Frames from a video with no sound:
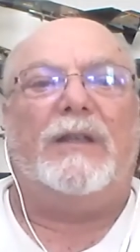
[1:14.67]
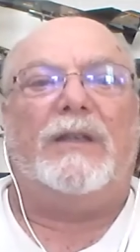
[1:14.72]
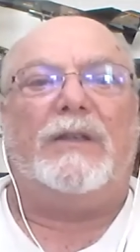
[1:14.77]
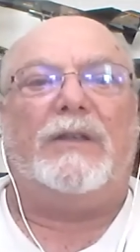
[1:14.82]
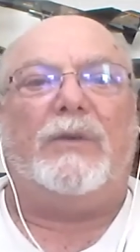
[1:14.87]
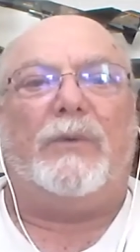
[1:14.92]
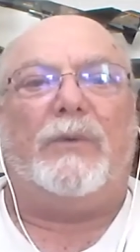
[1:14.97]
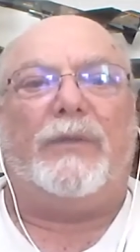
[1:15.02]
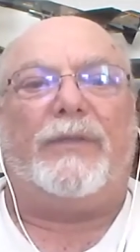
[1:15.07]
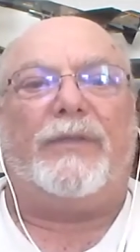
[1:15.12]

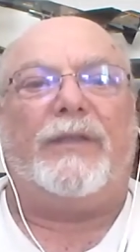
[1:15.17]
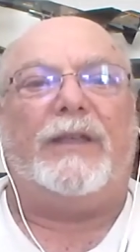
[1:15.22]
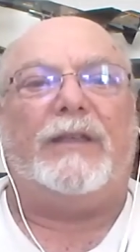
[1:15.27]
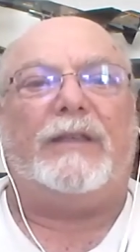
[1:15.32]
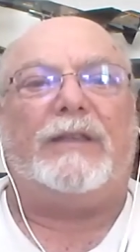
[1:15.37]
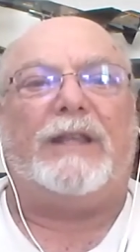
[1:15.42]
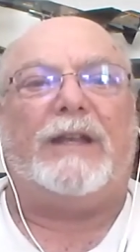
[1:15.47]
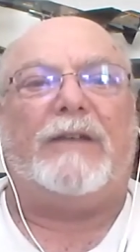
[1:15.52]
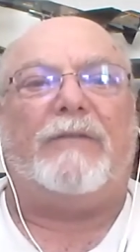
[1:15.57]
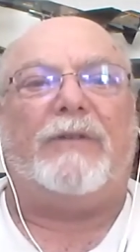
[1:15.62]
you would think
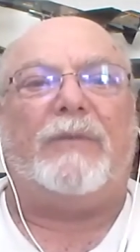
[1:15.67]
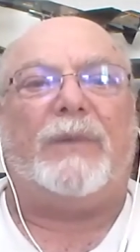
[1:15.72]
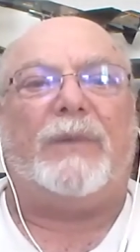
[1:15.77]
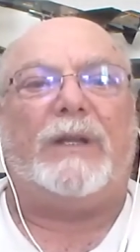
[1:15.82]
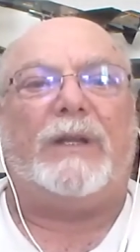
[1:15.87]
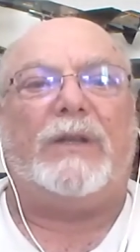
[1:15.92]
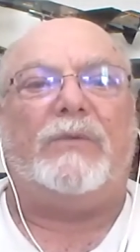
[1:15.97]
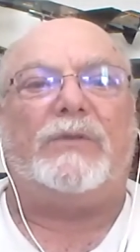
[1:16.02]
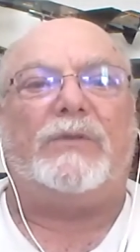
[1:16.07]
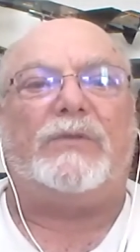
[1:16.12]
that
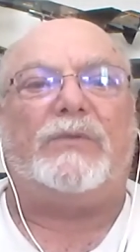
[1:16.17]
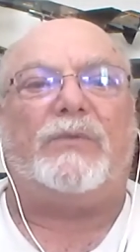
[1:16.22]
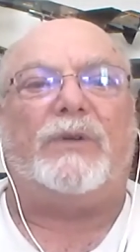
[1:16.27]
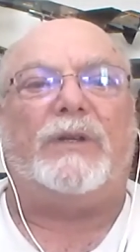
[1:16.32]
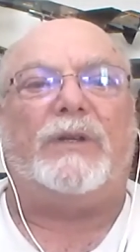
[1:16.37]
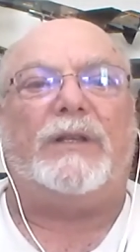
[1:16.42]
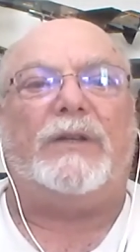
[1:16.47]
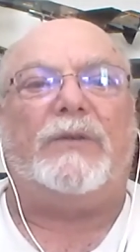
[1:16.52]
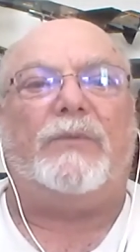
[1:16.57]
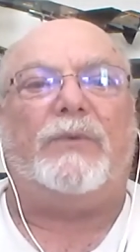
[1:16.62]
everybody was
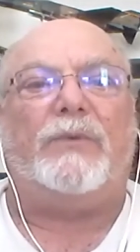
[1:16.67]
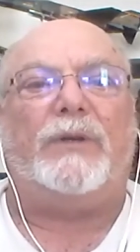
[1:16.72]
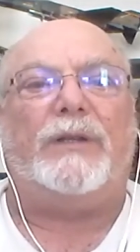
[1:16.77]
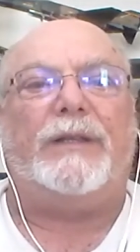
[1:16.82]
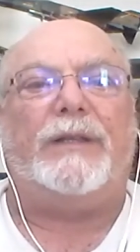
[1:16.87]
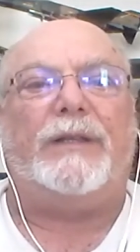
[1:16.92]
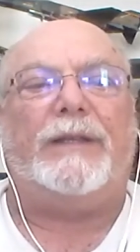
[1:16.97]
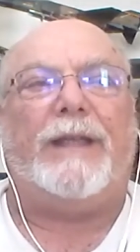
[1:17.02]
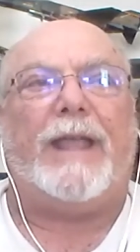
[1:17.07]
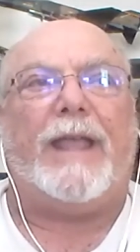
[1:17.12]
really,
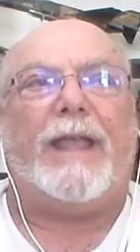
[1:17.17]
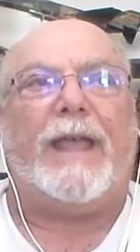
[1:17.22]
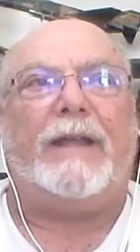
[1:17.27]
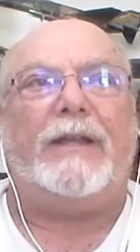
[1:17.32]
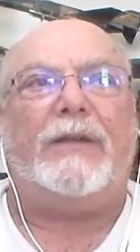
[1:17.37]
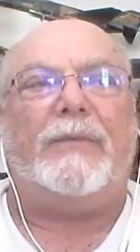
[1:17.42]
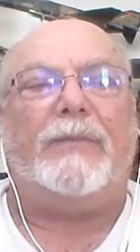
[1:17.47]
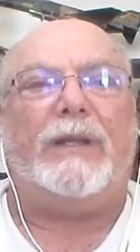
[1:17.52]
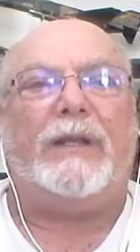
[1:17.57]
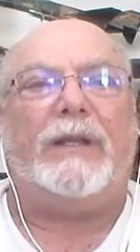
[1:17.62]
really
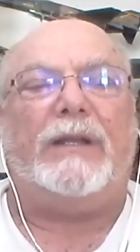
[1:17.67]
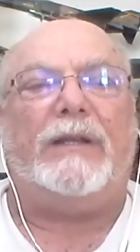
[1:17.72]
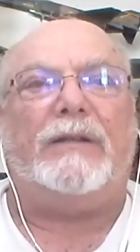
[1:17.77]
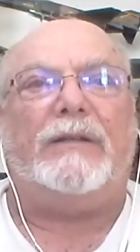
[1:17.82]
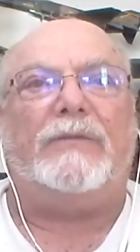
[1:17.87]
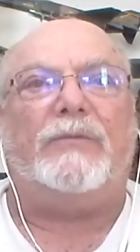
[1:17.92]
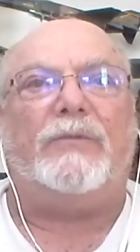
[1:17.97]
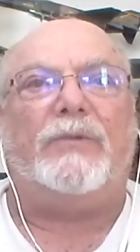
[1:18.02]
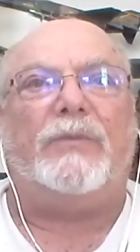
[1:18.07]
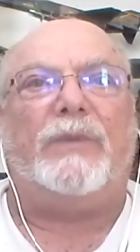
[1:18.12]
animated
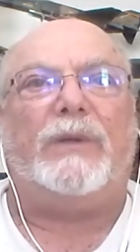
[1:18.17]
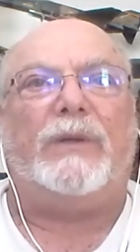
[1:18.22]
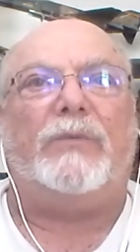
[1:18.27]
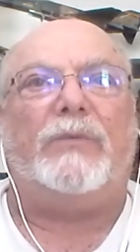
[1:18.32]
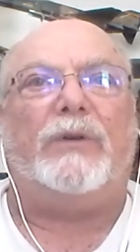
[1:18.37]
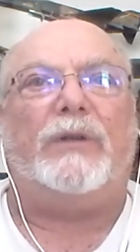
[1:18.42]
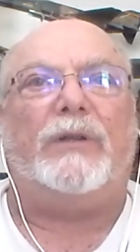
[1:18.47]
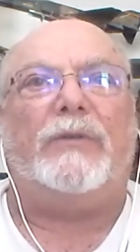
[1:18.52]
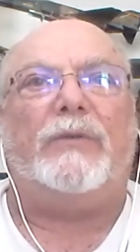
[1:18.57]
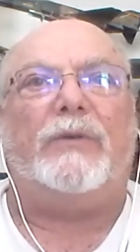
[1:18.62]

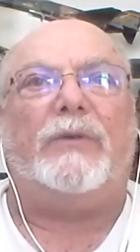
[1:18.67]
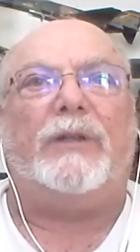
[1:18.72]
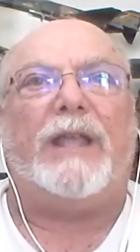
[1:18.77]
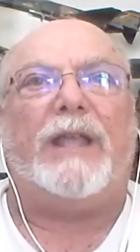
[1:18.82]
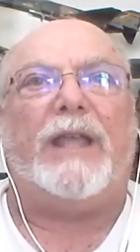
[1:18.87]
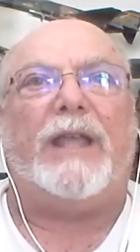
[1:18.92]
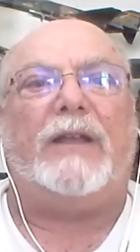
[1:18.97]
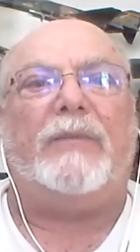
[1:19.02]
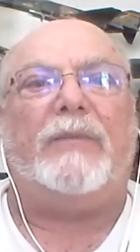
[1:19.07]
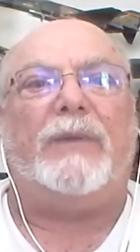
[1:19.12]

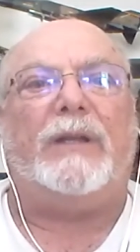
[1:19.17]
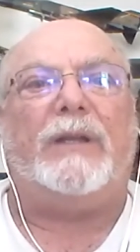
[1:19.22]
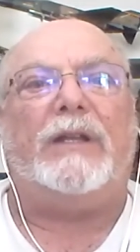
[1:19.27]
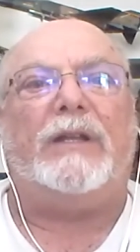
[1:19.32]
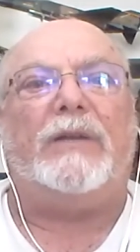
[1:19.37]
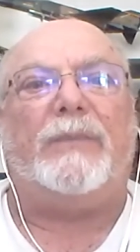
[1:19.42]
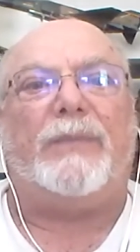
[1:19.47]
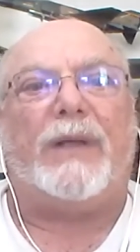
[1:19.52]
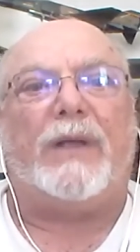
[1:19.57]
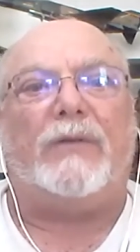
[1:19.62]

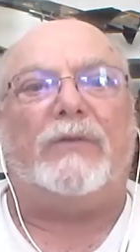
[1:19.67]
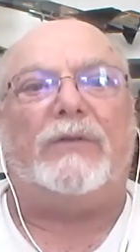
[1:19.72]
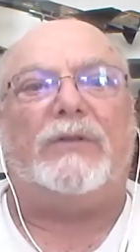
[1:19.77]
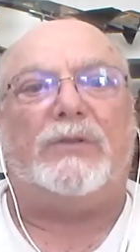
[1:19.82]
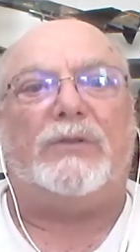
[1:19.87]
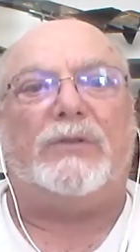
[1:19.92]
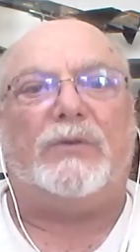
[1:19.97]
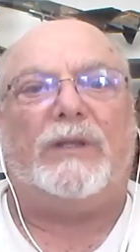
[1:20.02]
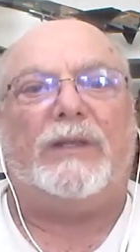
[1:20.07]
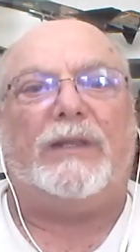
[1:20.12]
about
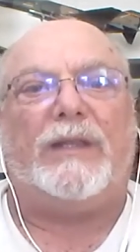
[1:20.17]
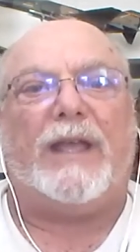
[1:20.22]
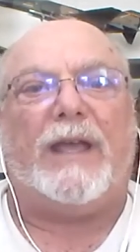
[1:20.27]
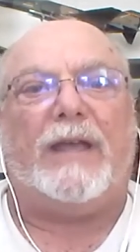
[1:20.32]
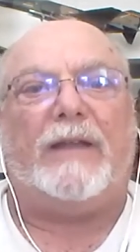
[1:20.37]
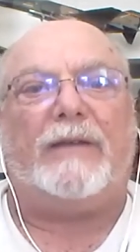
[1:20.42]
doing that